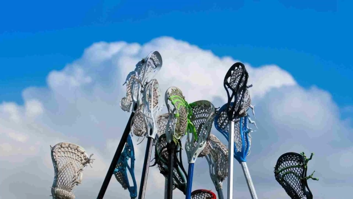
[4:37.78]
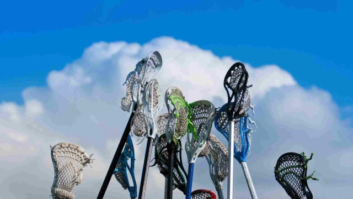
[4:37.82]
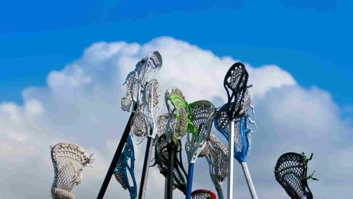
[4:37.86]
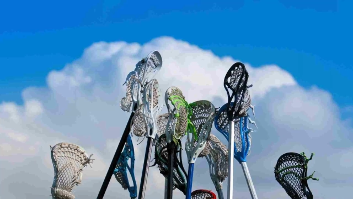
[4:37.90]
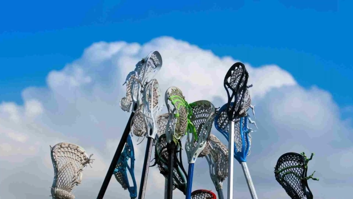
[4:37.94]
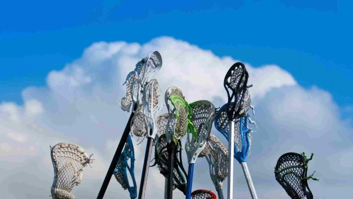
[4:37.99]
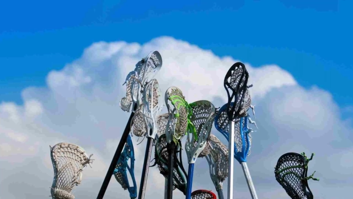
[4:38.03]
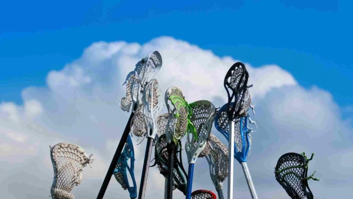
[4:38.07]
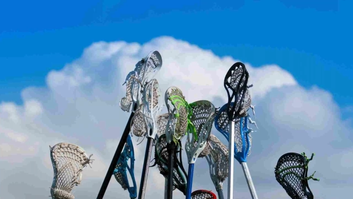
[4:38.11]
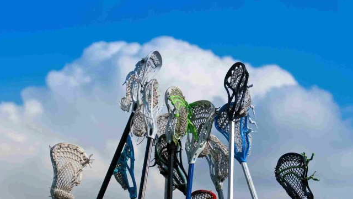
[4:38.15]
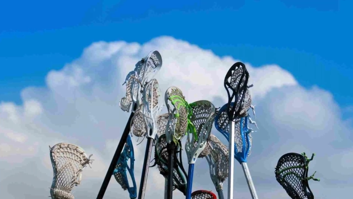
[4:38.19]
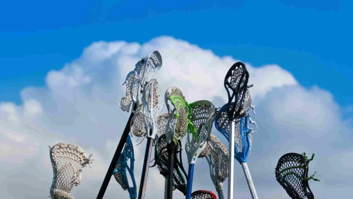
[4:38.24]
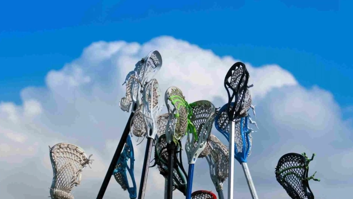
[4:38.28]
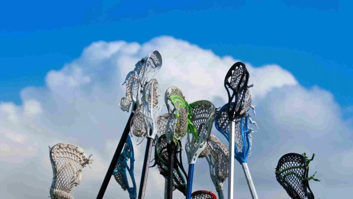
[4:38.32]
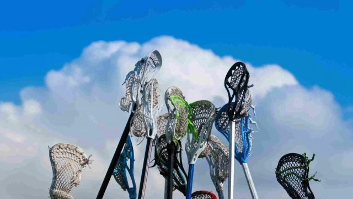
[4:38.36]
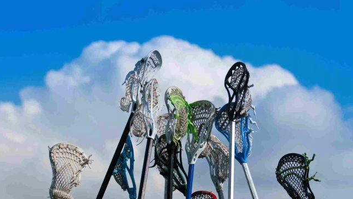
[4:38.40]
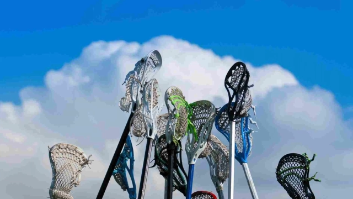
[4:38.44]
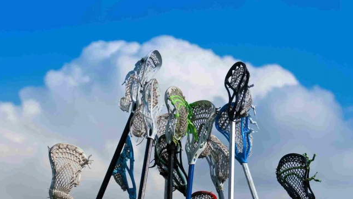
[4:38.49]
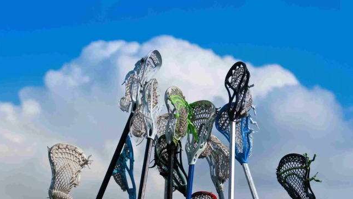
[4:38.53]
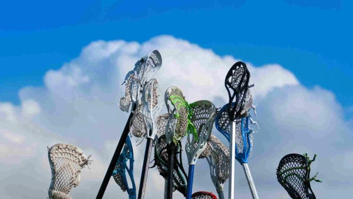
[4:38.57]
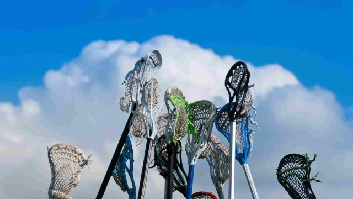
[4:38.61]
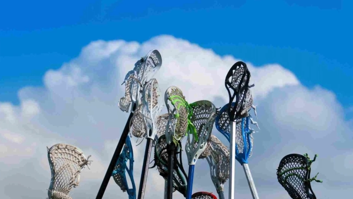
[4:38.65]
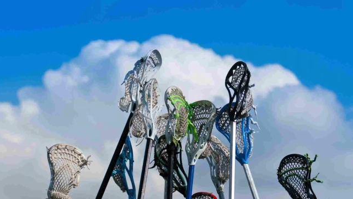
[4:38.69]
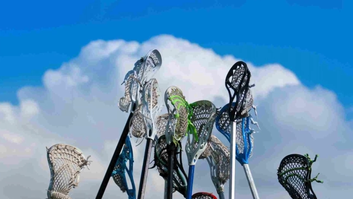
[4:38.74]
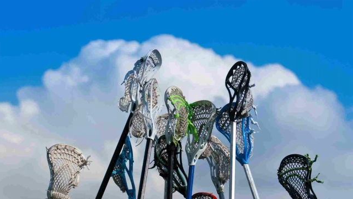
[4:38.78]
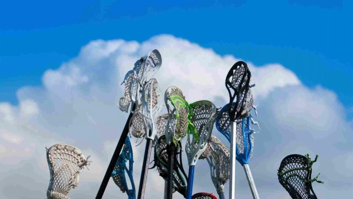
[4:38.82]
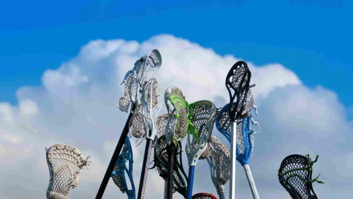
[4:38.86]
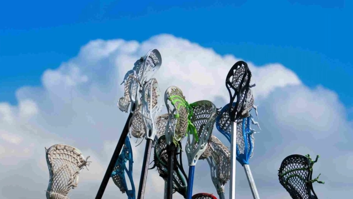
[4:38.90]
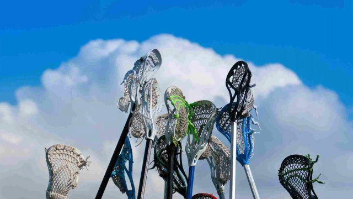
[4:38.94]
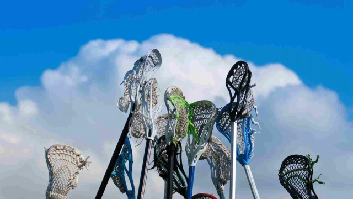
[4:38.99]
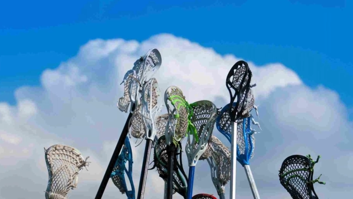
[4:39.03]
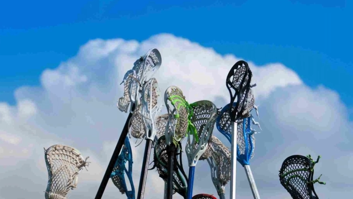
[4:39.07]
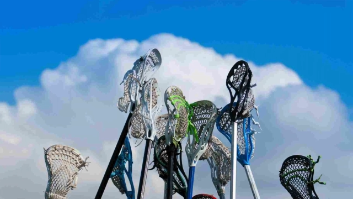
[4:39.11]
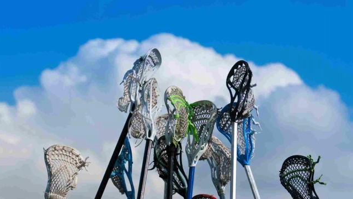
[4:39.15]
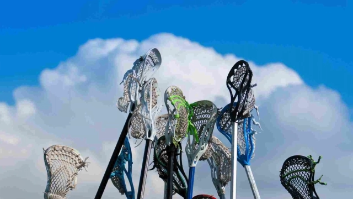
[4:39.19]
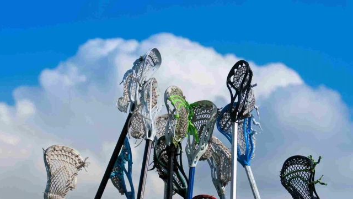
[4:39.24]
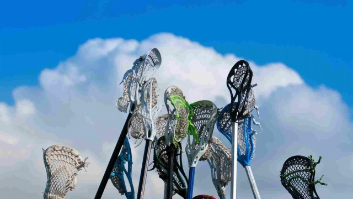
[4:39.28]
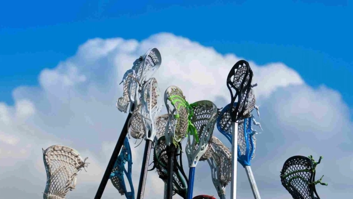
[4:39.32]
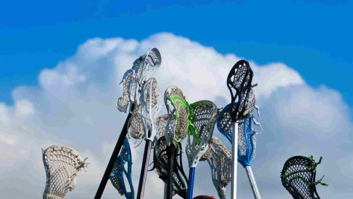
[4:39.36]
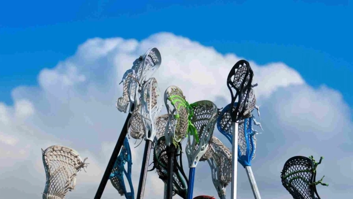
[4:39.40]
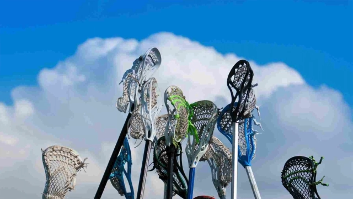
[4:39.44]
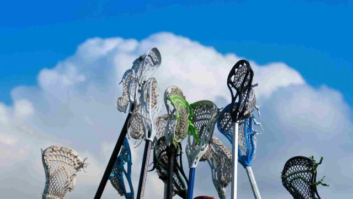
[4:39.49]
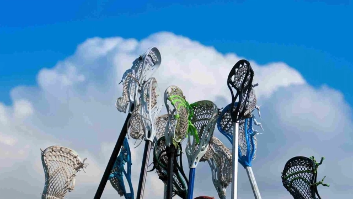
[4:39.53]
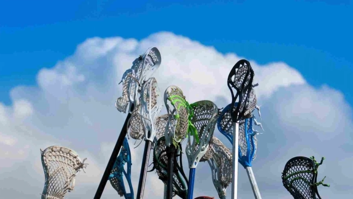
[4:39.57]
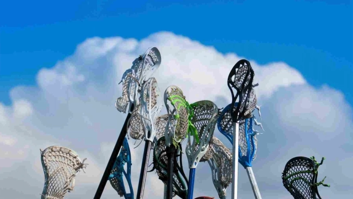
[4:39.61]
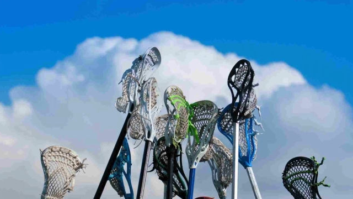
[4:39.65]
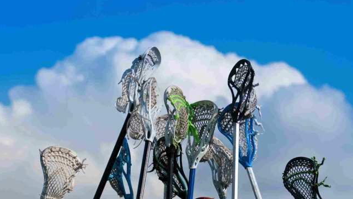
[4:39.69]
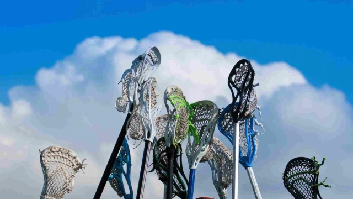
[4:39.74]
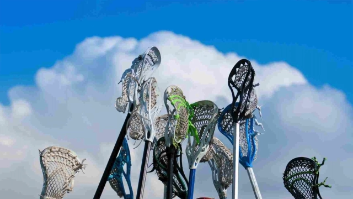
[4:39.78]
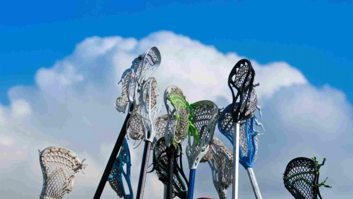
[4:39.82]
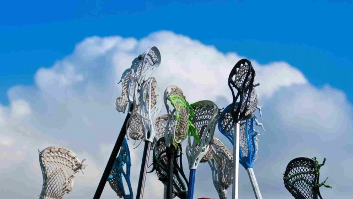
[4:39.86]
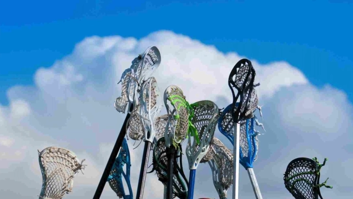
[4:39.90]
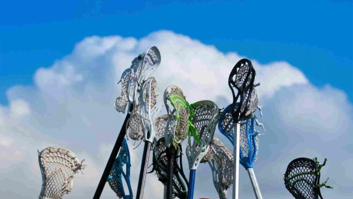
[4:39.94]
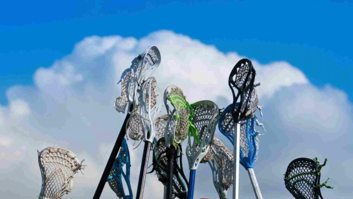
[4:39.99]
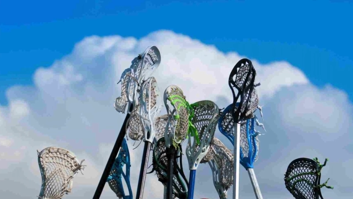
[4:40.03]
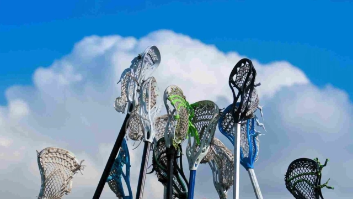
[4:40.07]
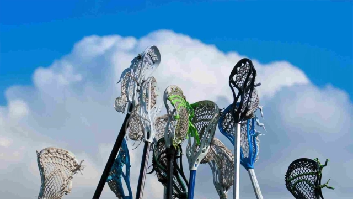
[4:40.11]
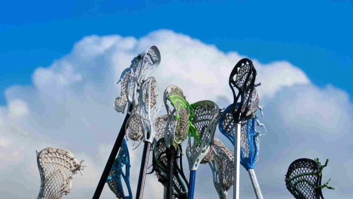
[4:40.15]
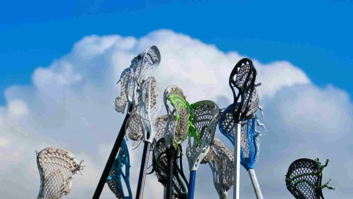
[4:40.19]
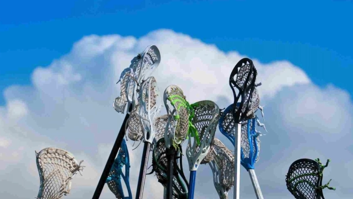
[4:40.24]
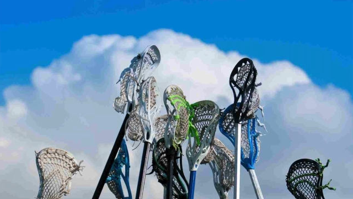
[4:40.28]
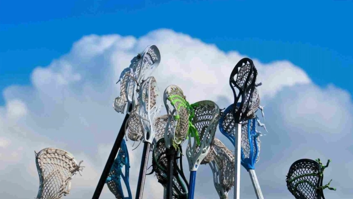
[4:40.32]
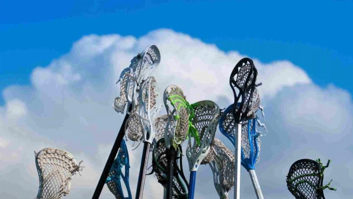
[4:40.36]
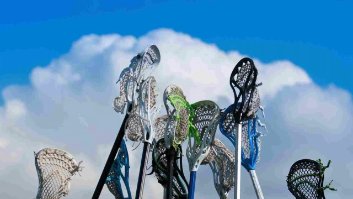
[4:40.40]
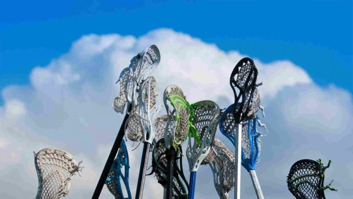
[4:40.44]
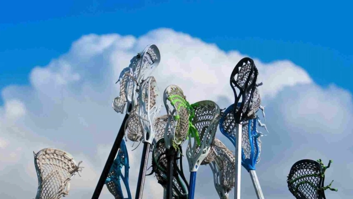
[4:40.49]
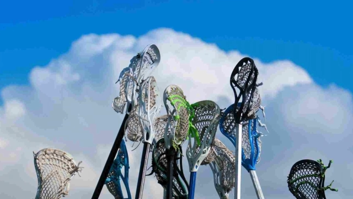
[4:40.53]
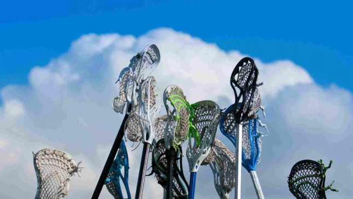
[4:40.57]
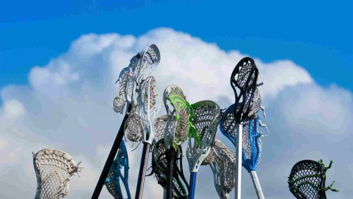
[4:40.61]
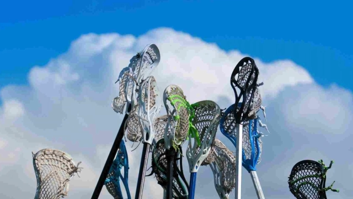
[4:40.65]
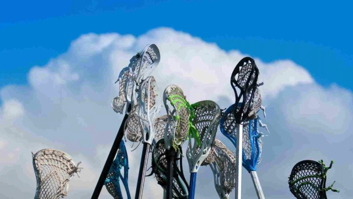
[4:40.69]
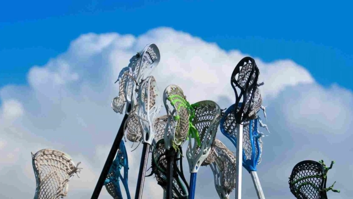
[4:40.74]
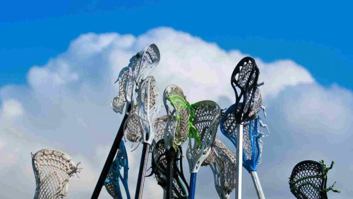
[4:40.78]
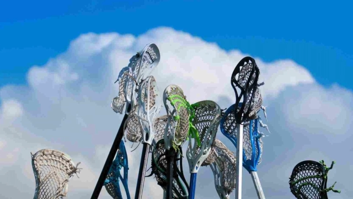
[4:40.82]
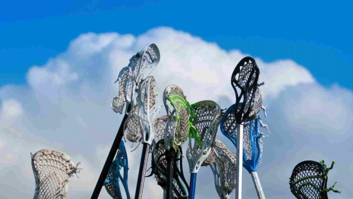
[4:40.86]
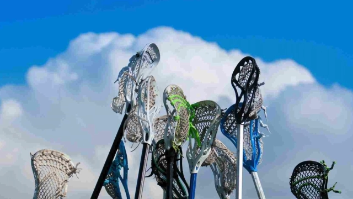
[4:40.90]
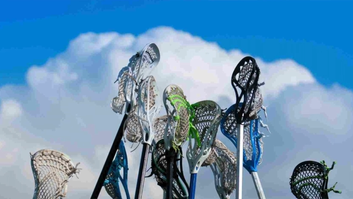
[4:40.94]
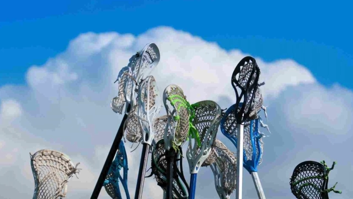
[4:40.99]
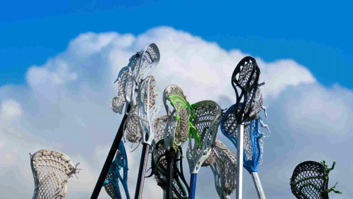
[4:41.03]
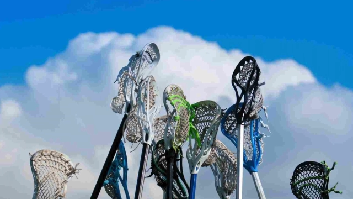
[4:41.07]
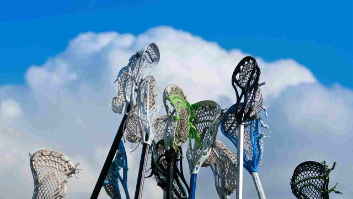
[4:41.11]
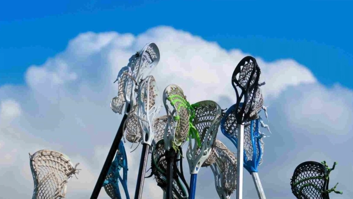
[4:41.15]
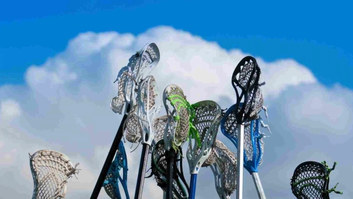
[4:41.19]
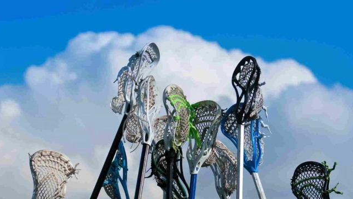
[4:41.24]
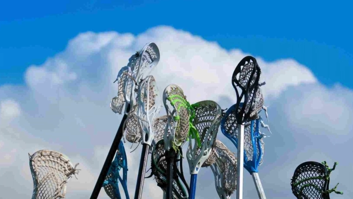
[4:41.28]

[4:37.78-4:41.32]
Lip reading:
No face is visible, so there are no lips to read.